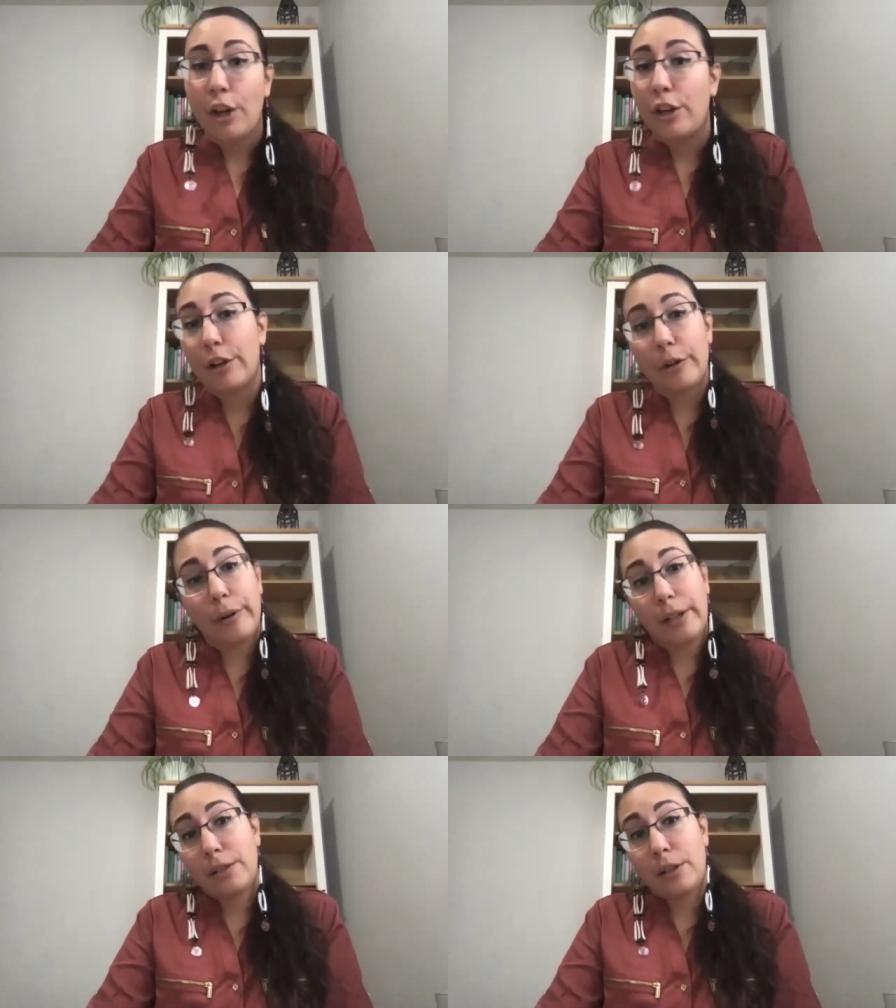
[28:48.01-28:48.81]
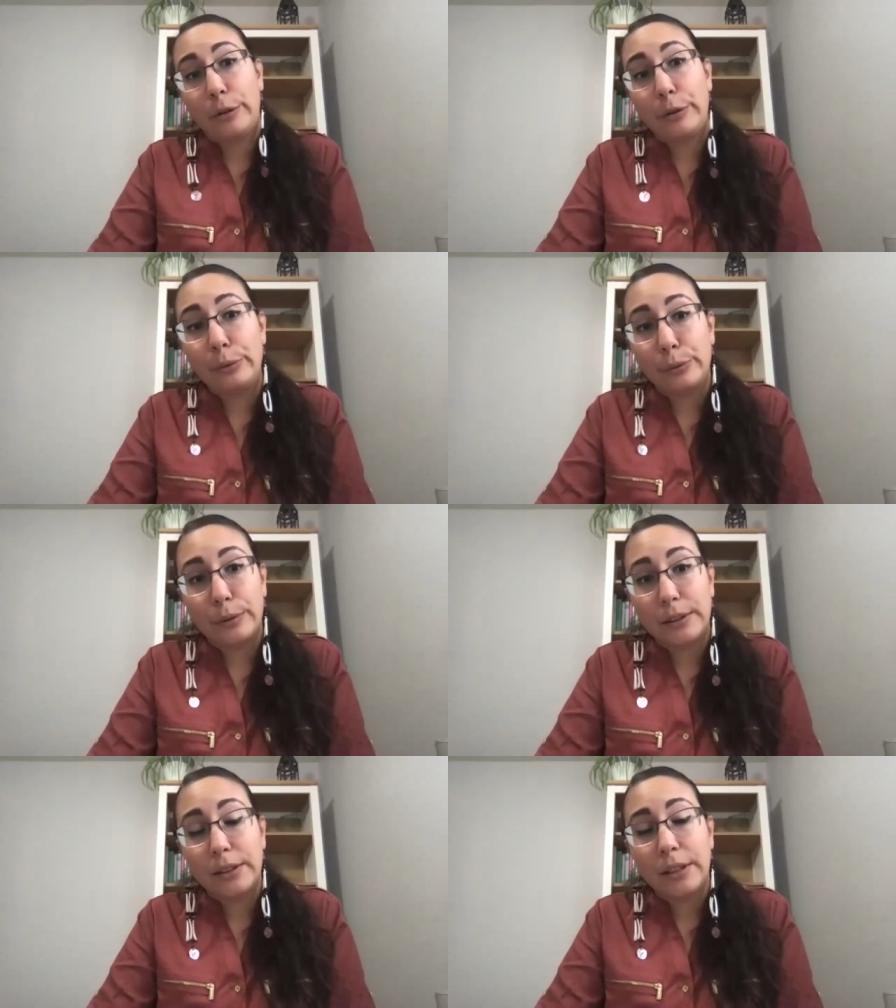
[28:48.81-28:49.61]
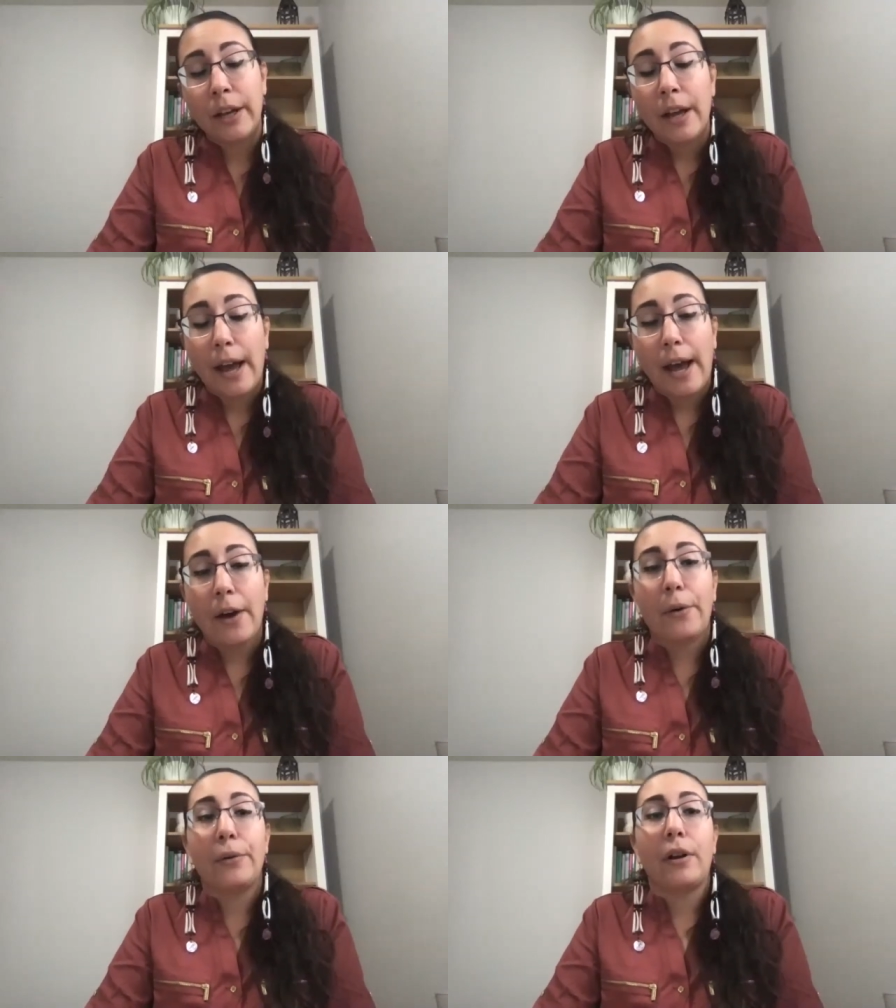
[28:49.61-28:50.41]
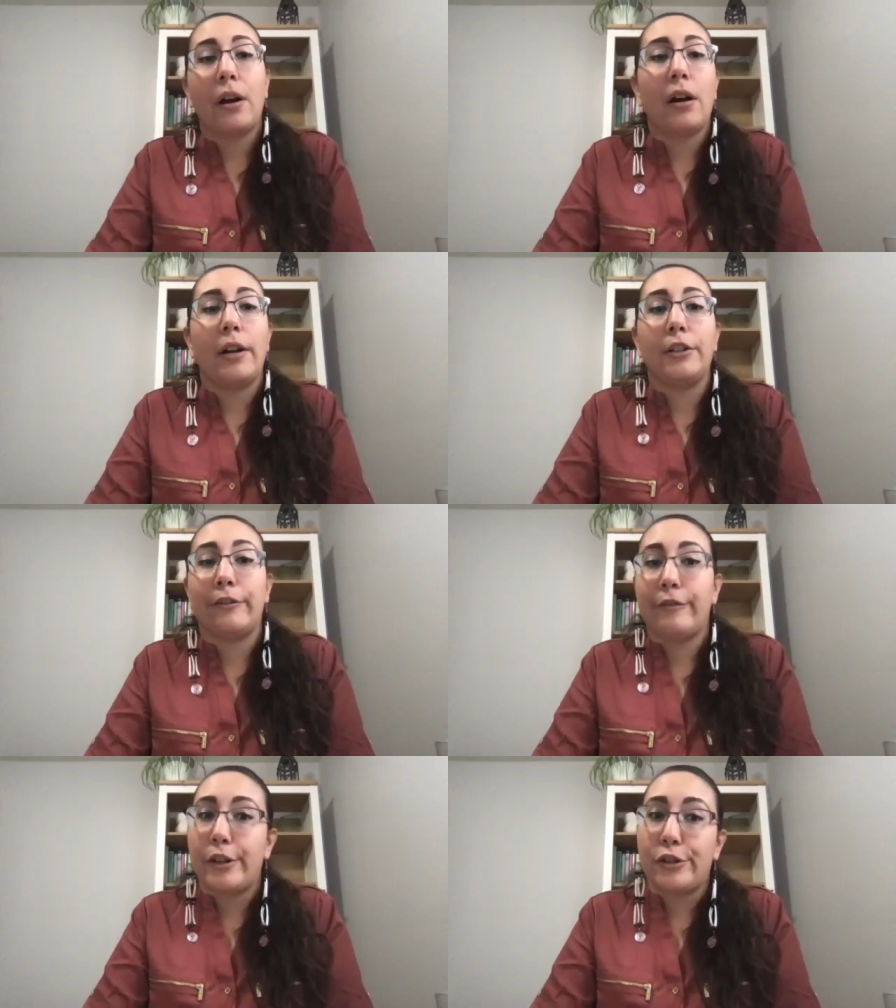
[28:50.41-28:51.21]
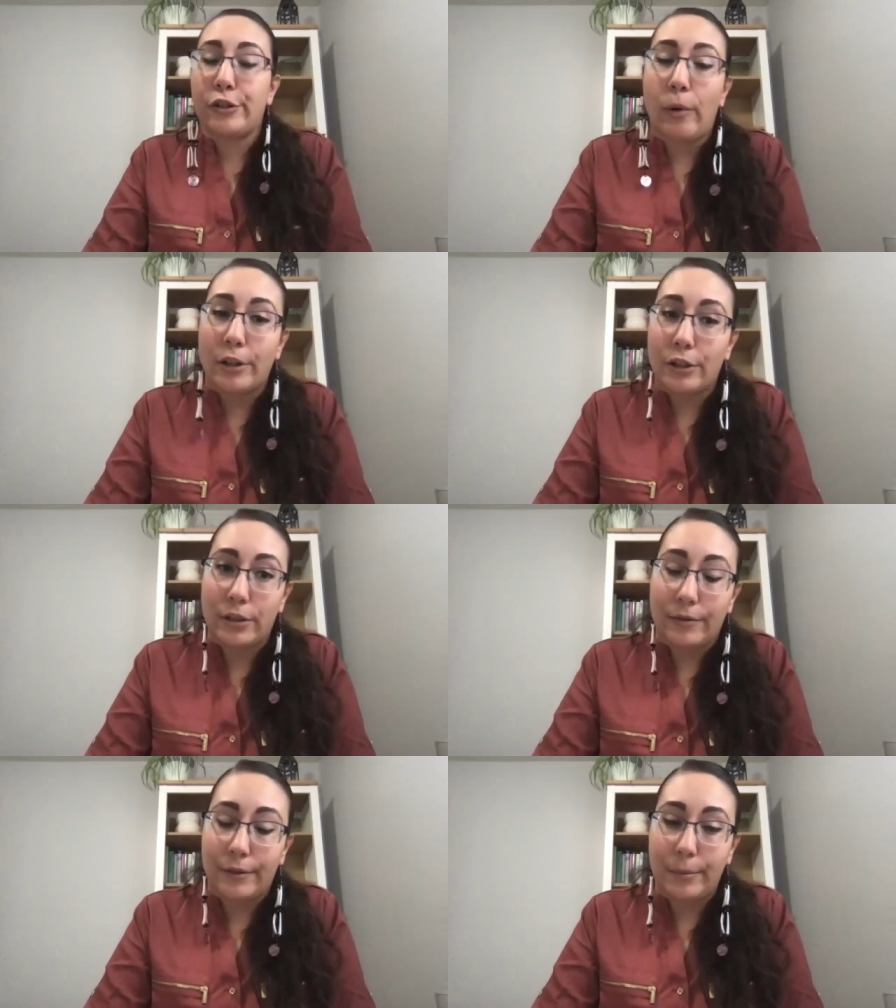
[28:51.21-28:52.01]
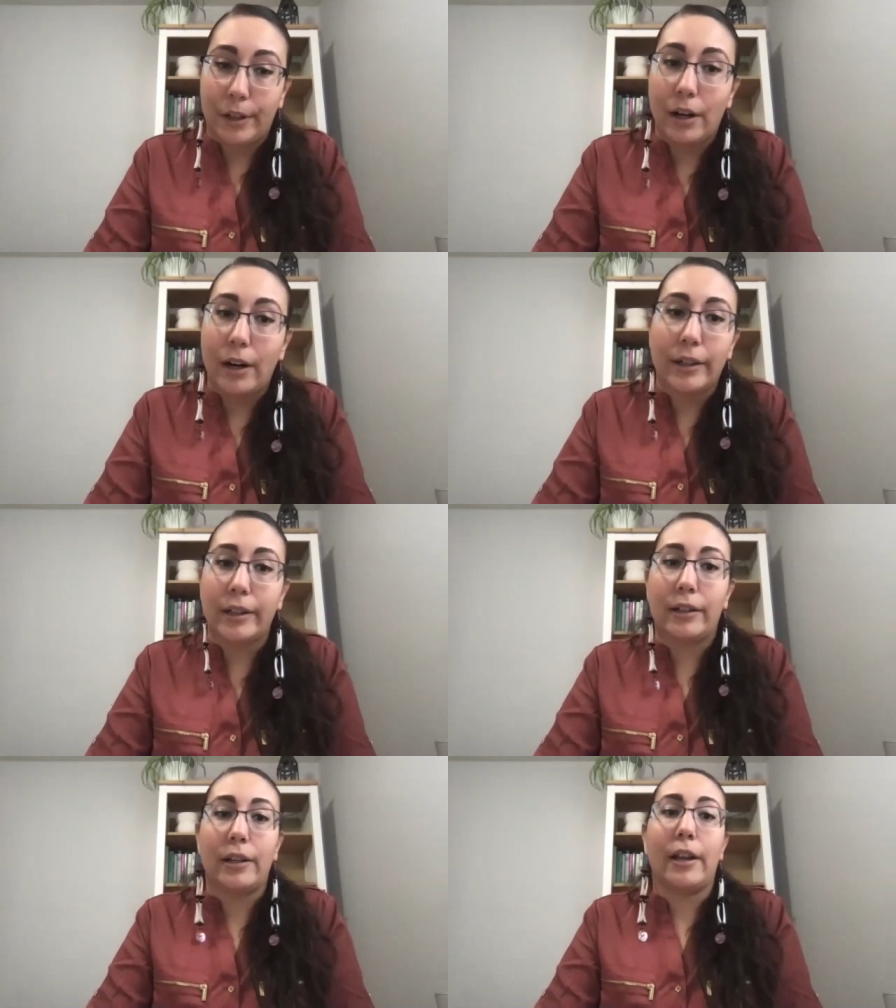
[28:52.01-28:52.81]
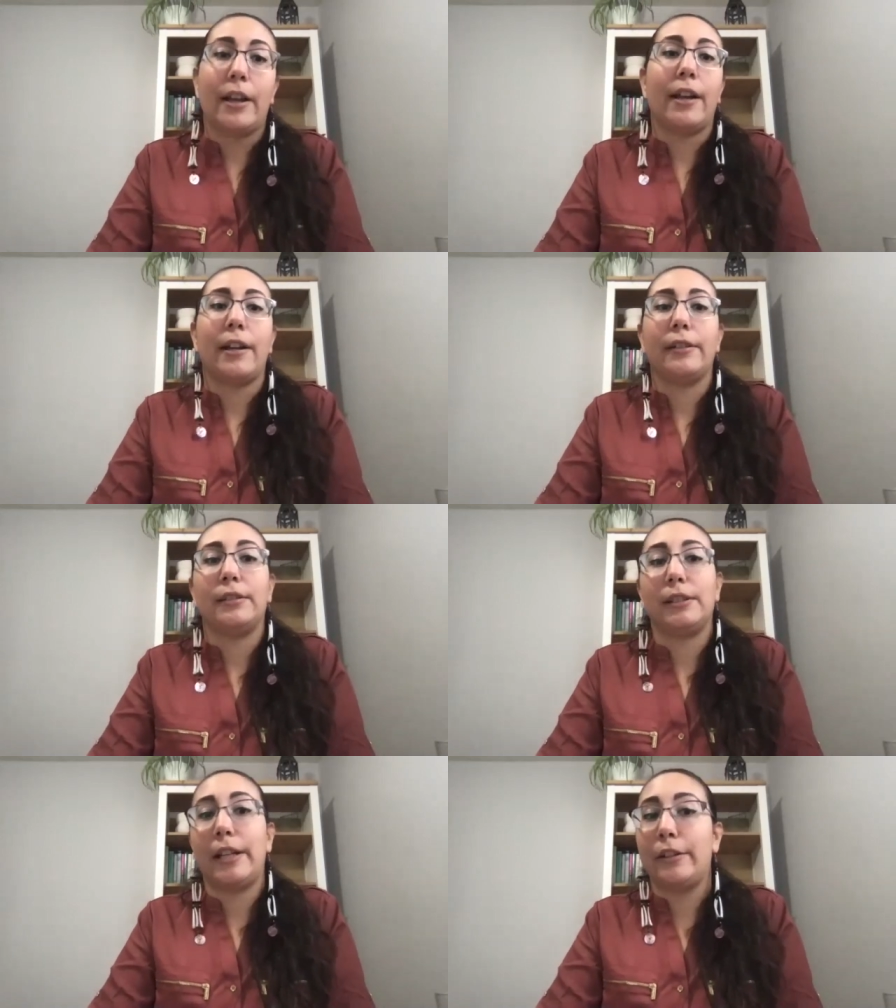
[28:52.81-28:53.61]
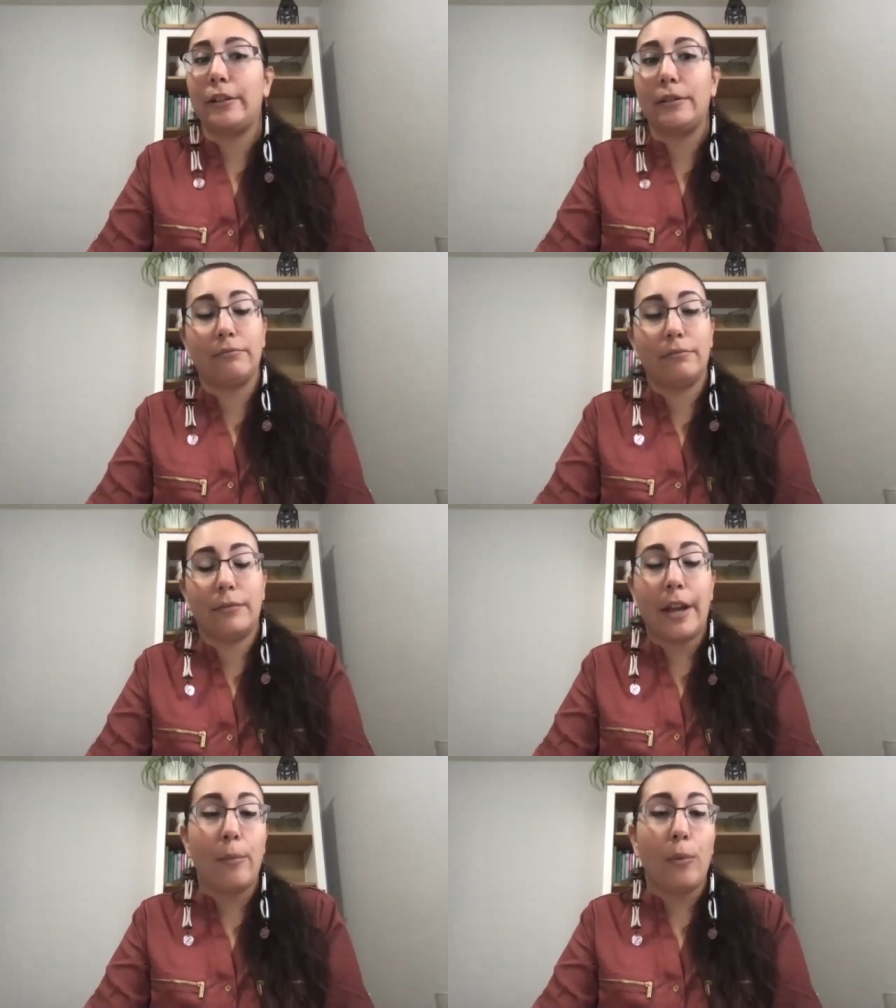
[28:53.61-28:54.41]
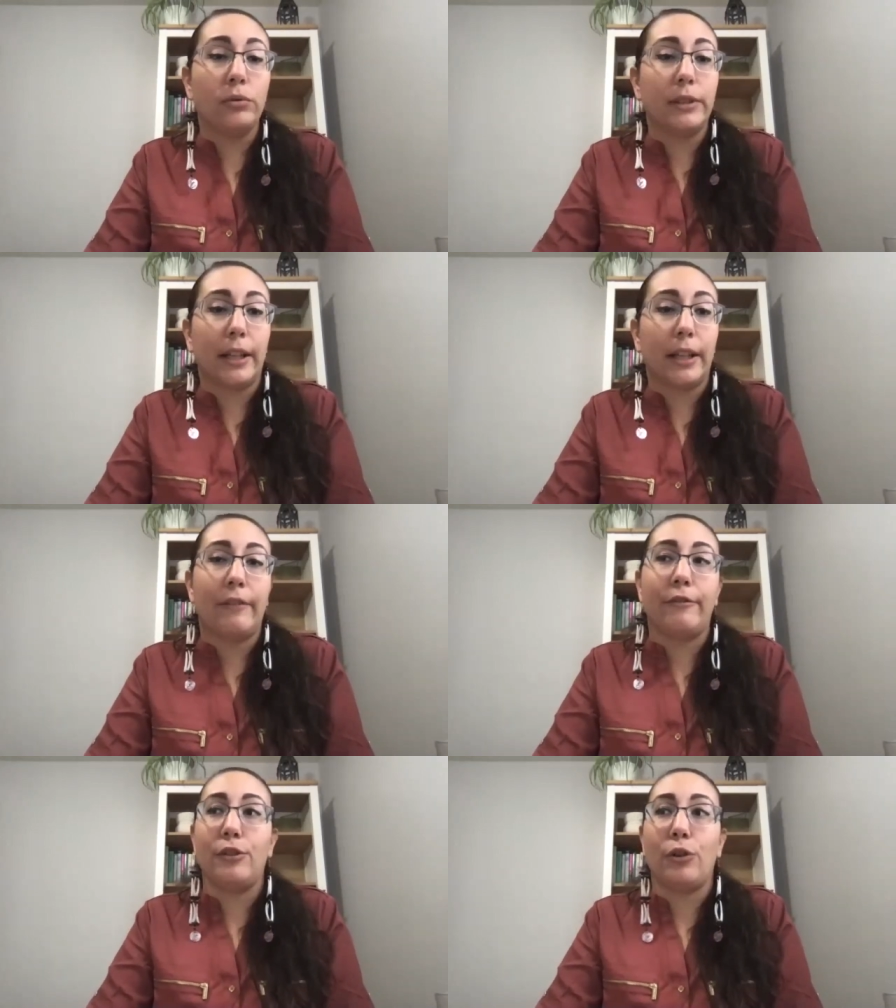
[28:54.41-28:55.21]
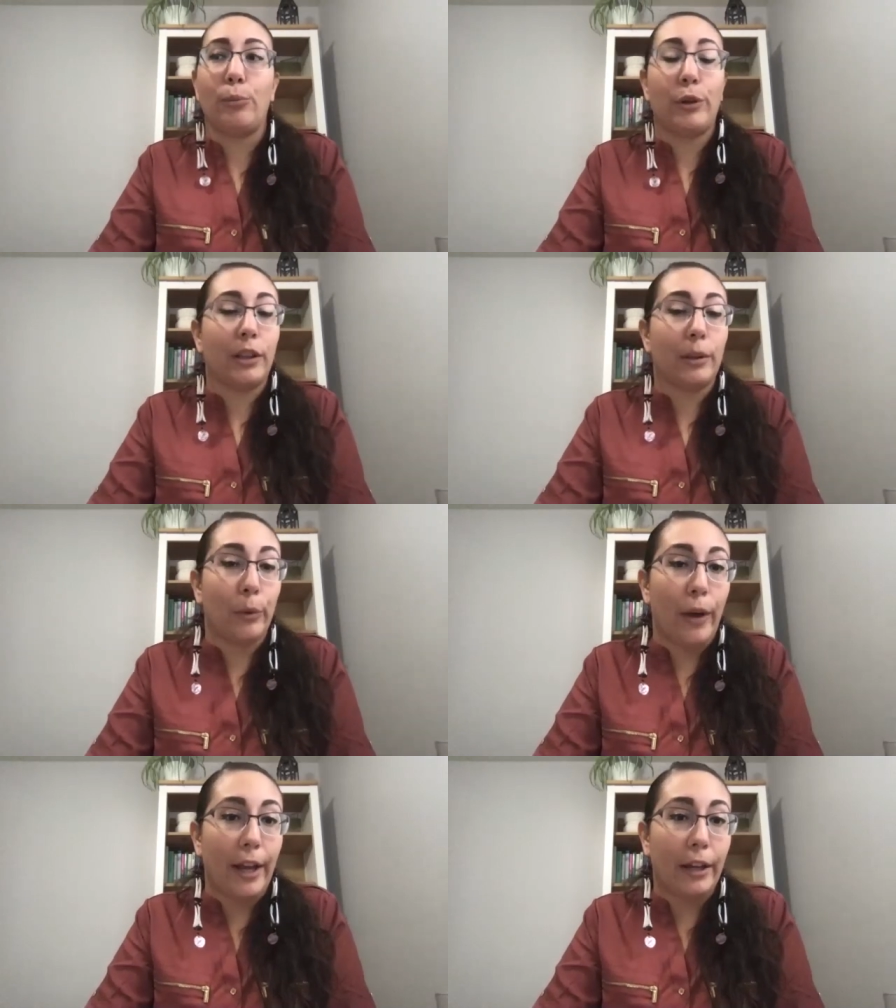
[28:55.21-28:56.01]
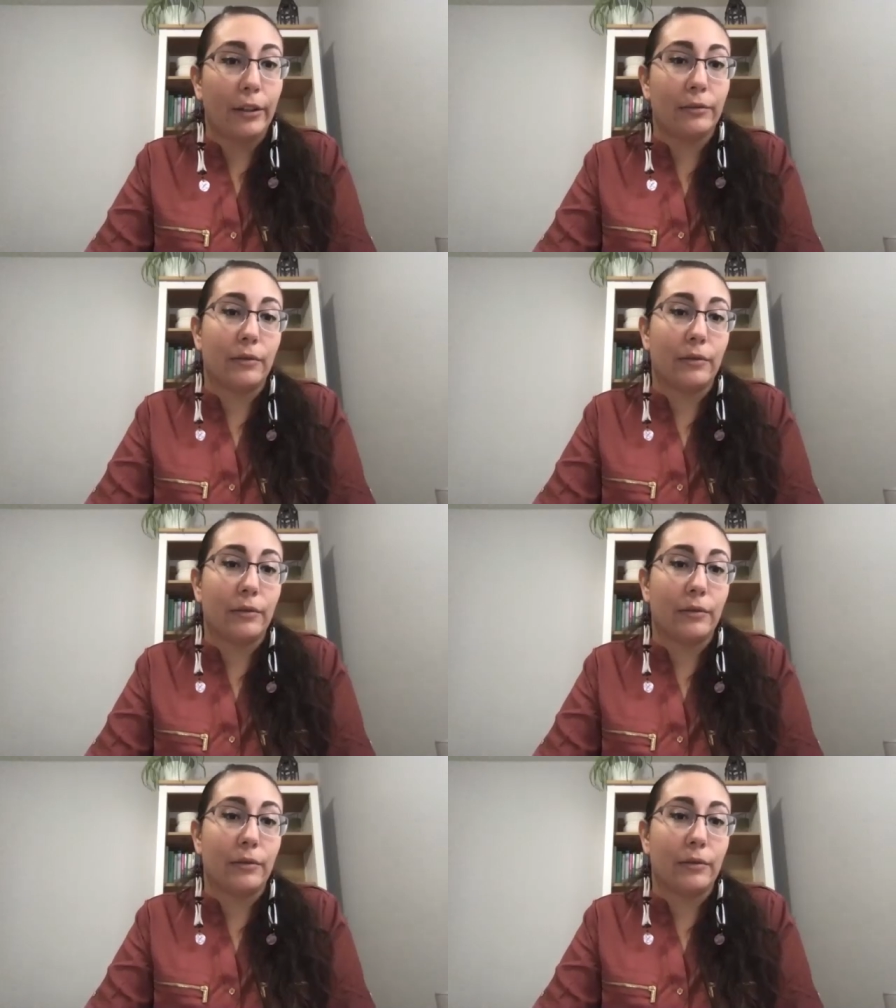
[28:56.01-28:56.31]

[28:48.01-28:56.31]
you're going to lose out on your fresh squashes from your garden, and they could get moldy if you don't put them away.